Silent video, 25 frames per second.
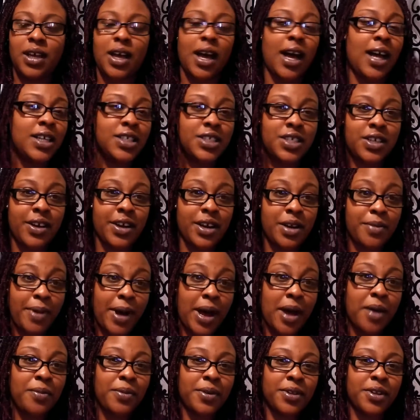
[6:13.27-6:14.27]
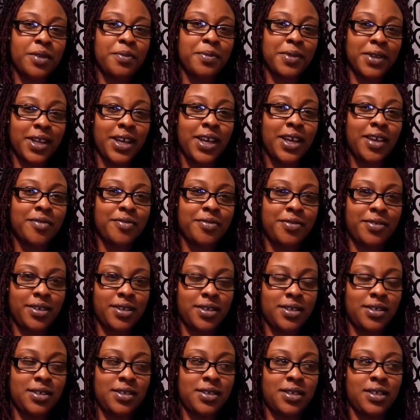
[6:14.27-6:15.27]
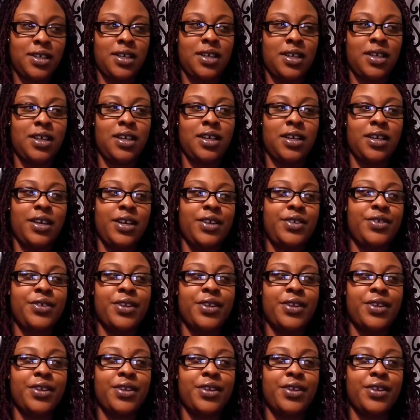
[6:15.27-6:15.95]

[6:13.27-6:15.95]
Contrary to popular belief, you